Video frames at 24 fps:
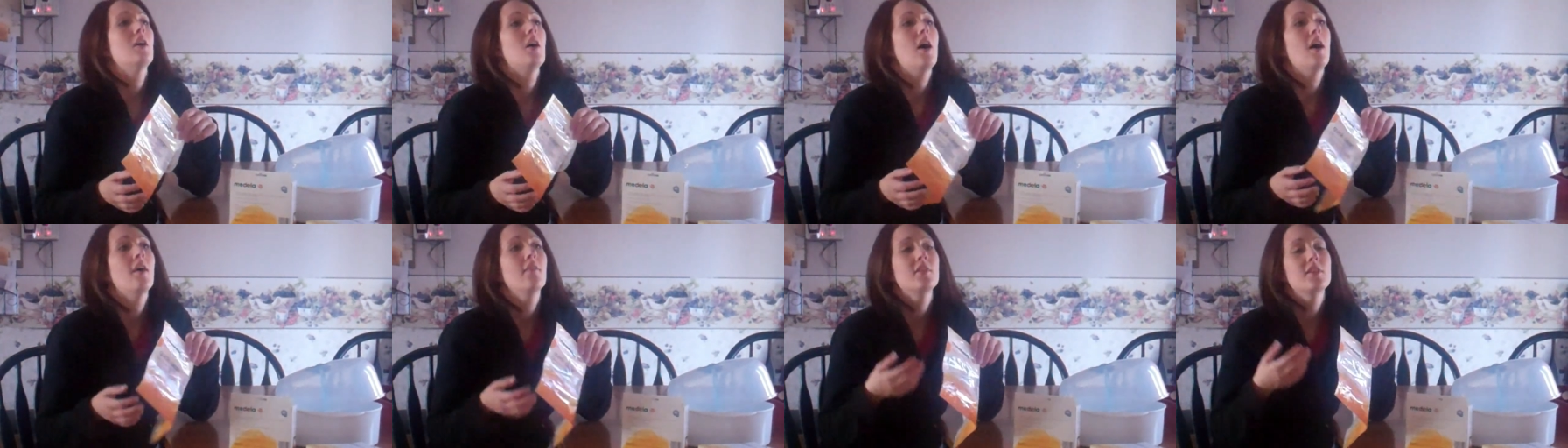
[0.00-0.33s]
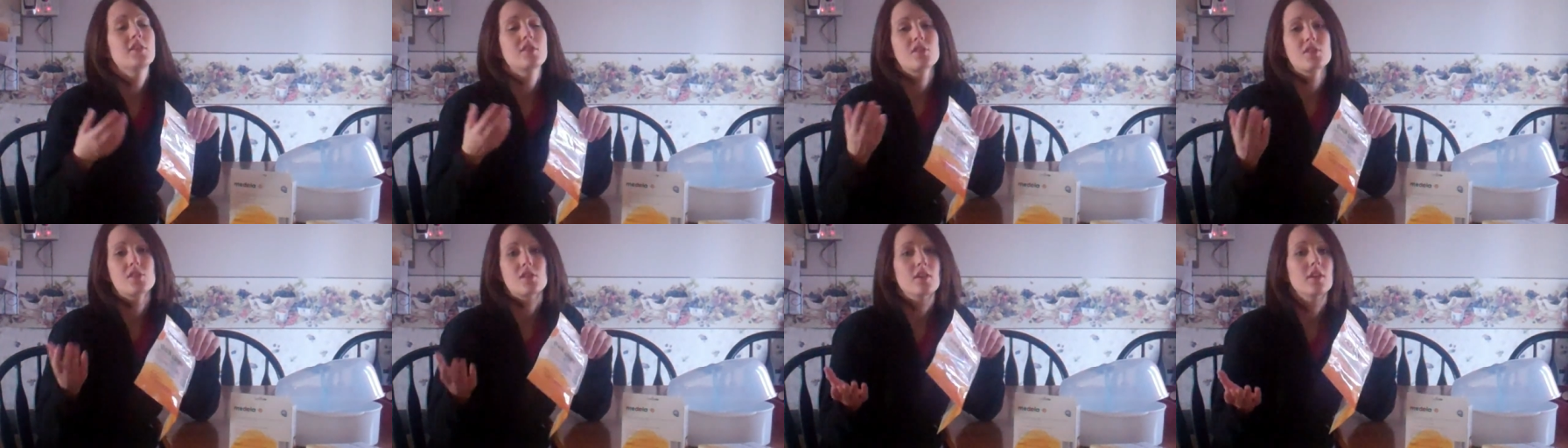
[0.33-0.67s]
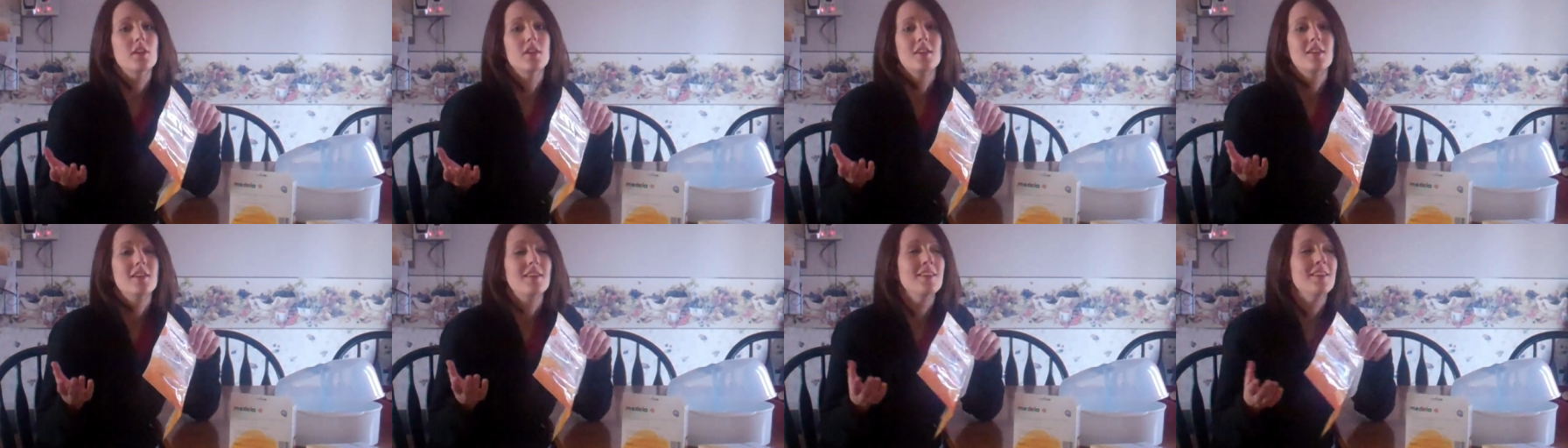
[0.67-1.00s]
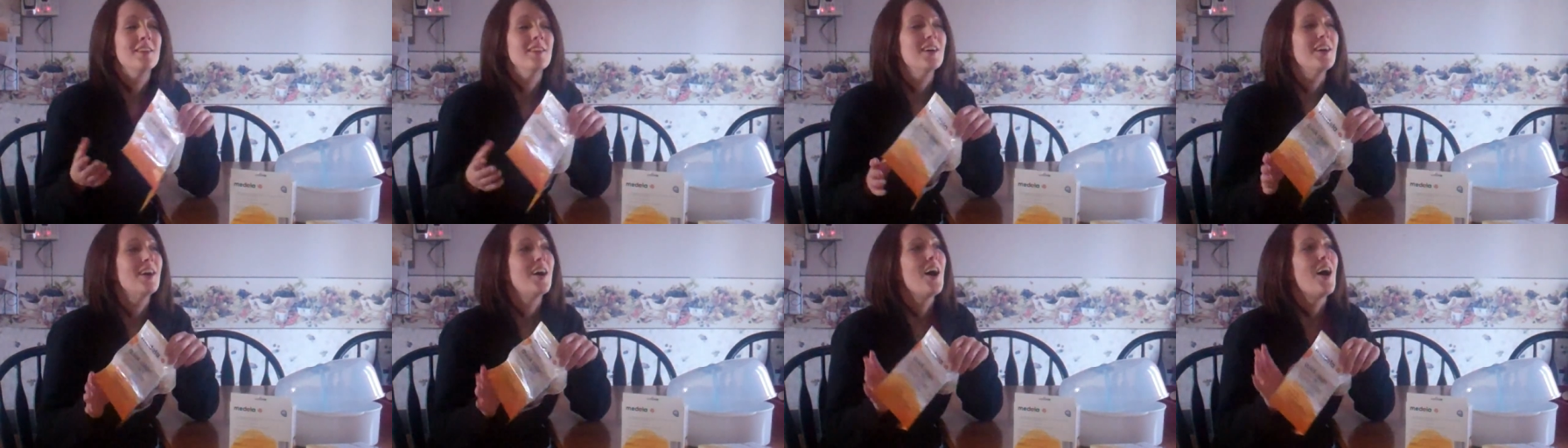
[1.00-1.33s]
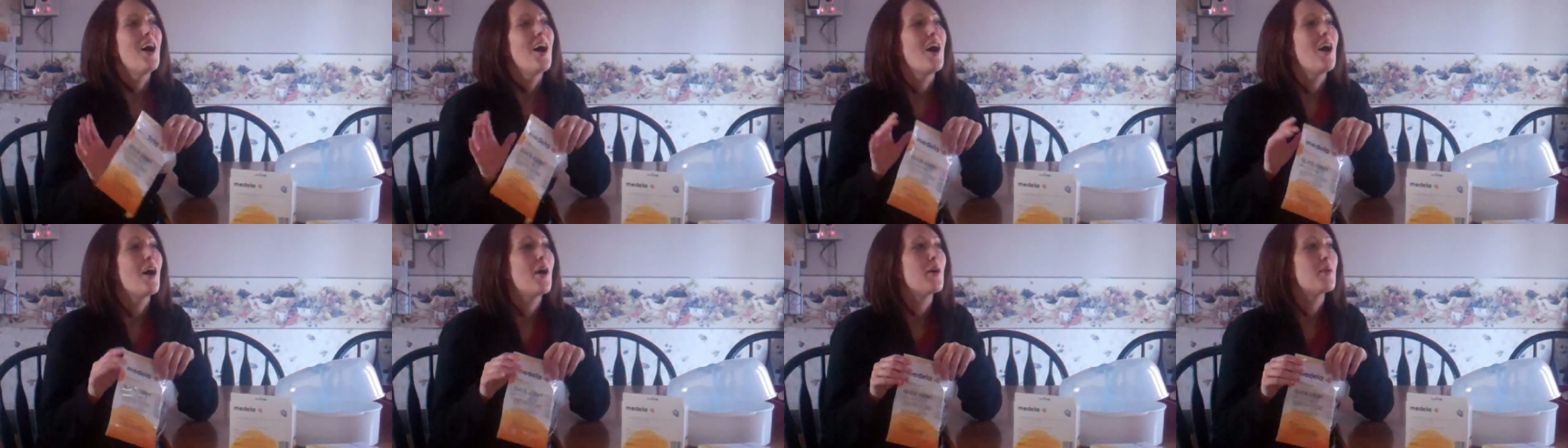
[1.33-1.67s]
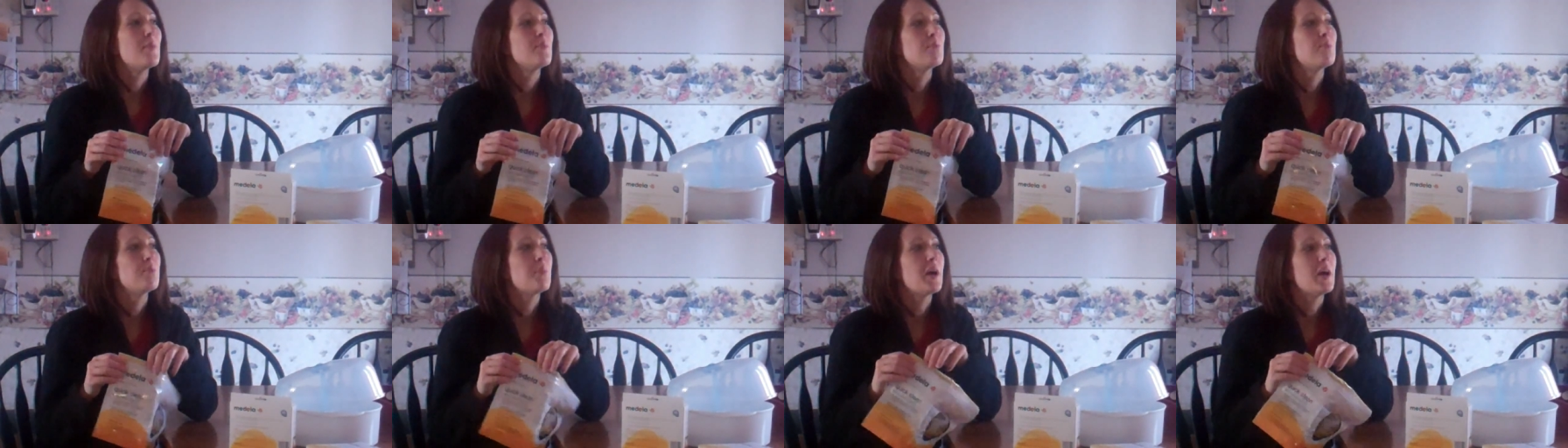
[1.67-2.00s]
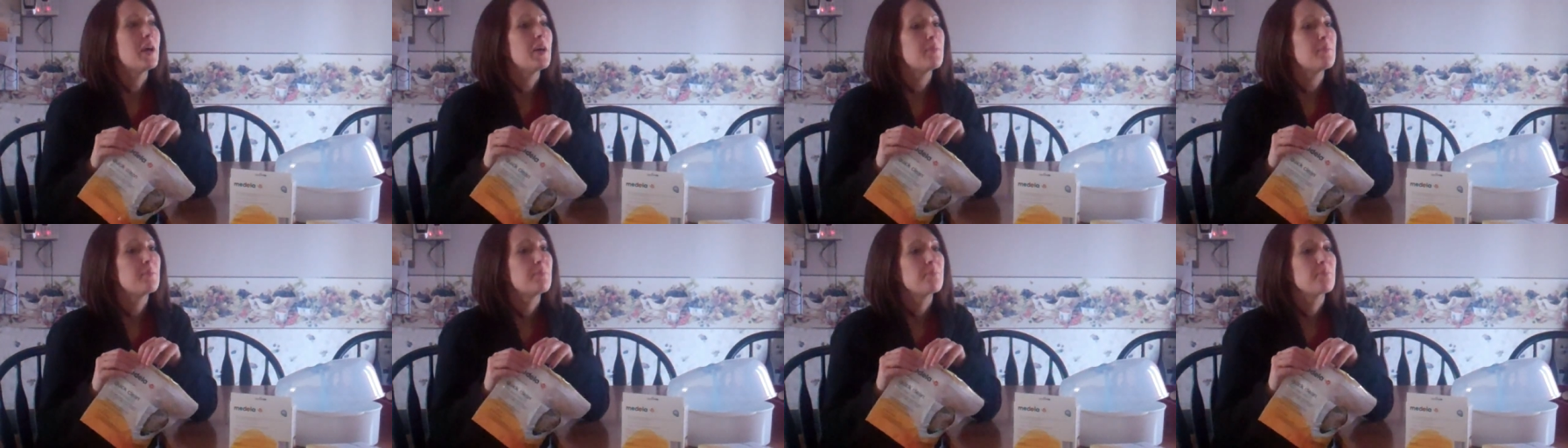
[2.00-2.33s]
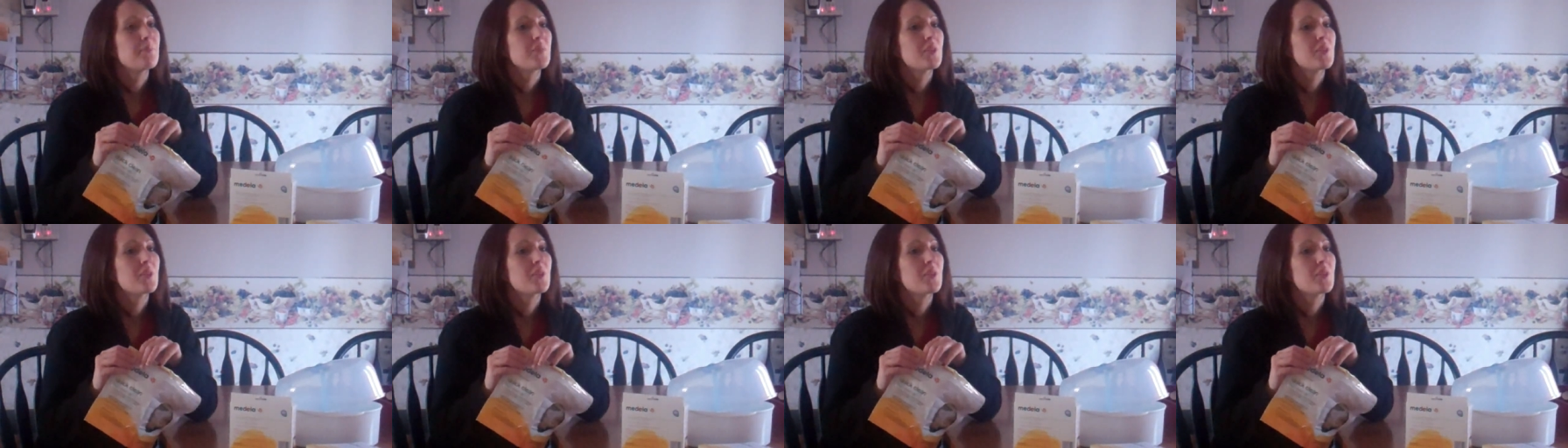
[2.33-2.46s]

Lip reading: obviously. But